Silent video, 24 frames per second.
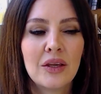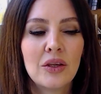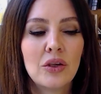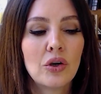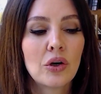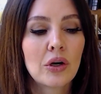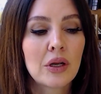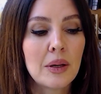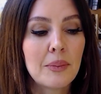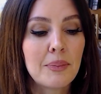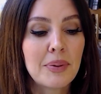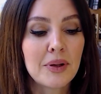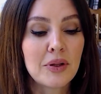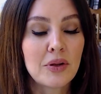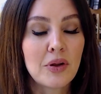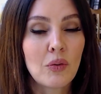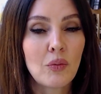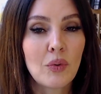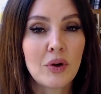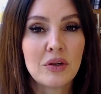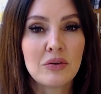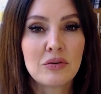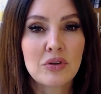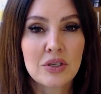you're going to build on
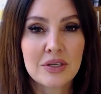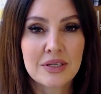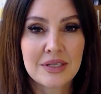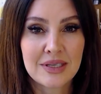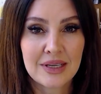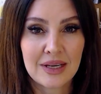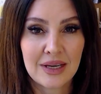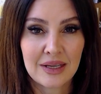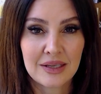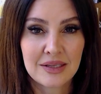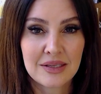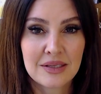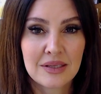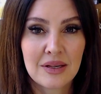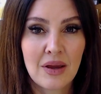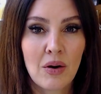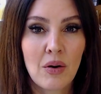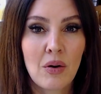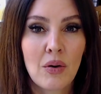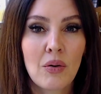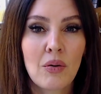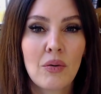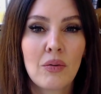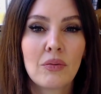what you just did.
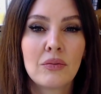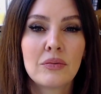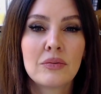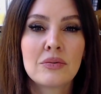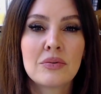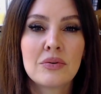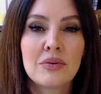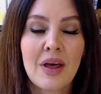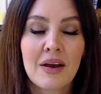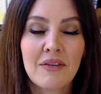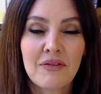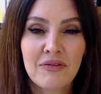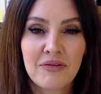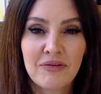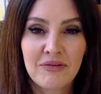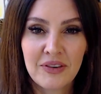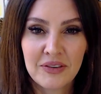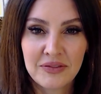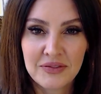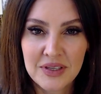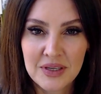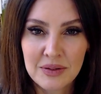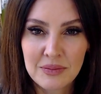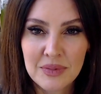So do that
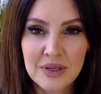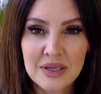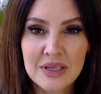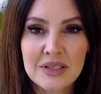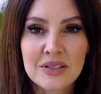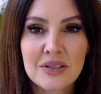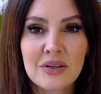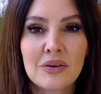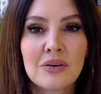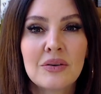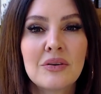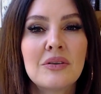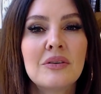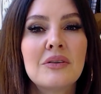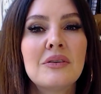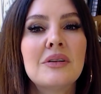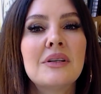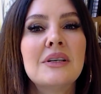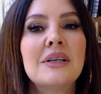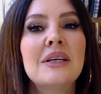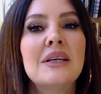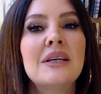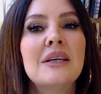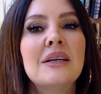15 minutes
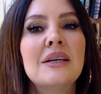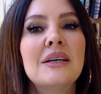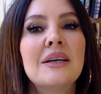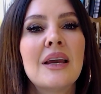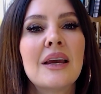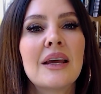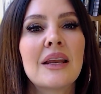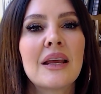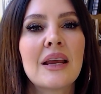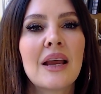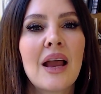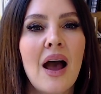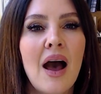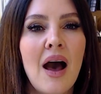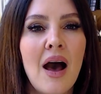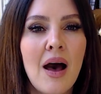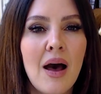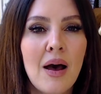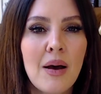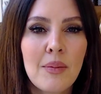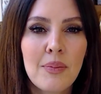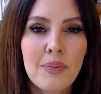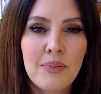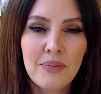early, getting
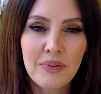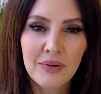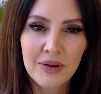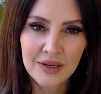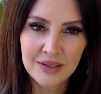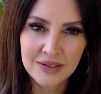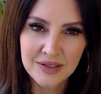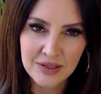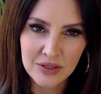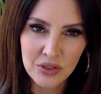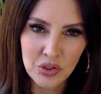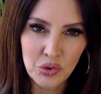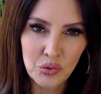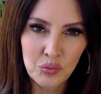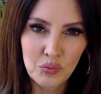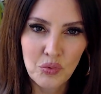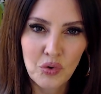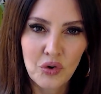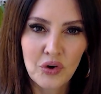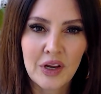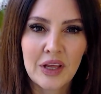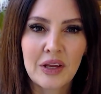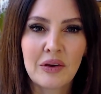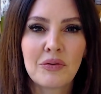up. It's a new
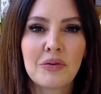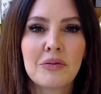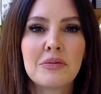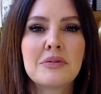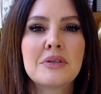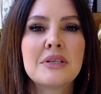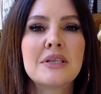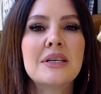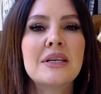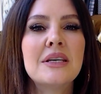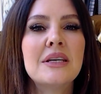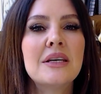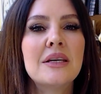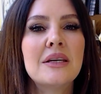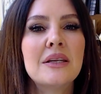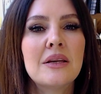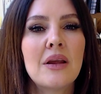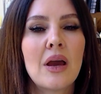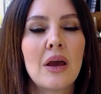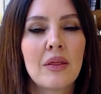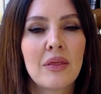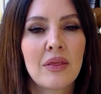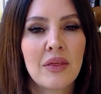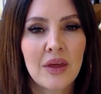morning
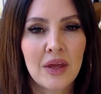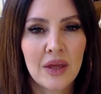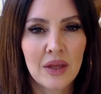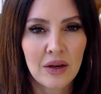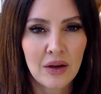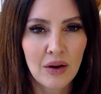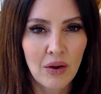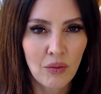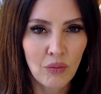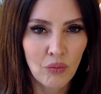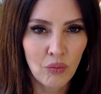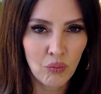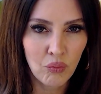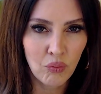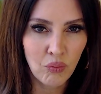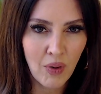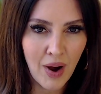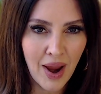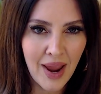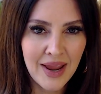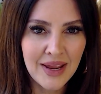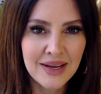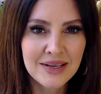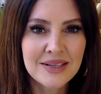routine. Then
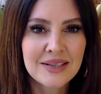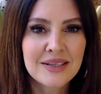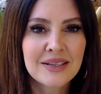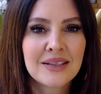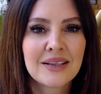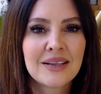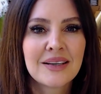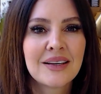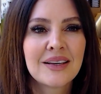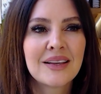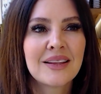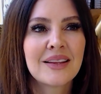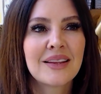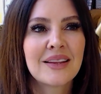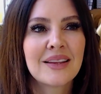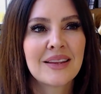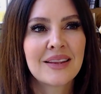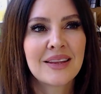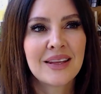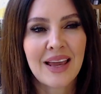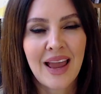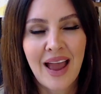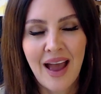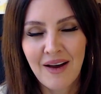write
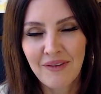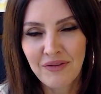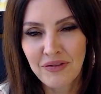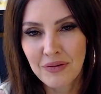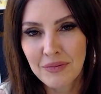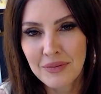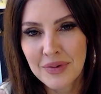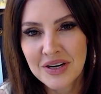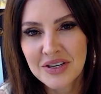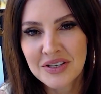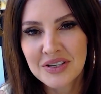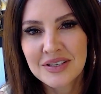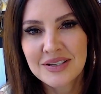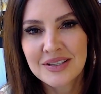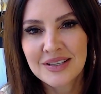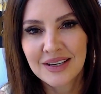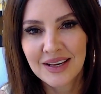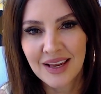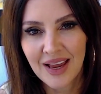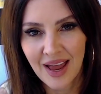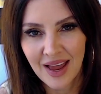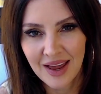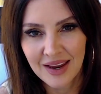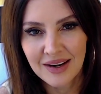the affirmations
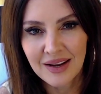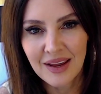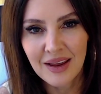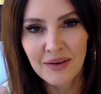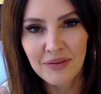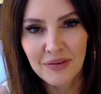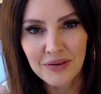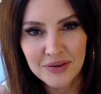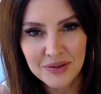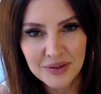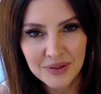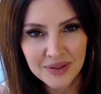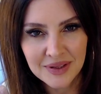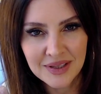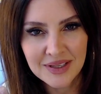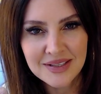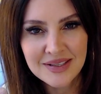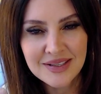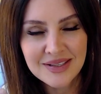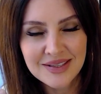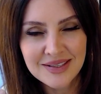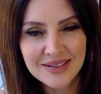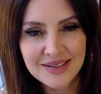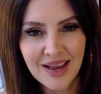again if you're doing
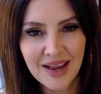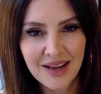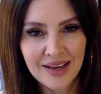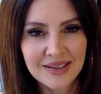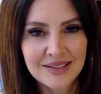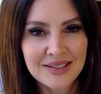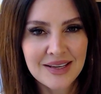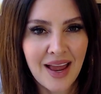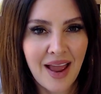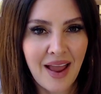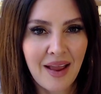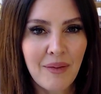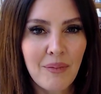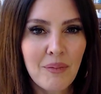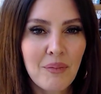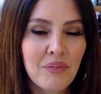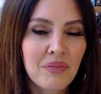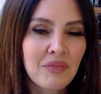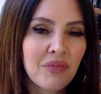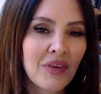this the second day.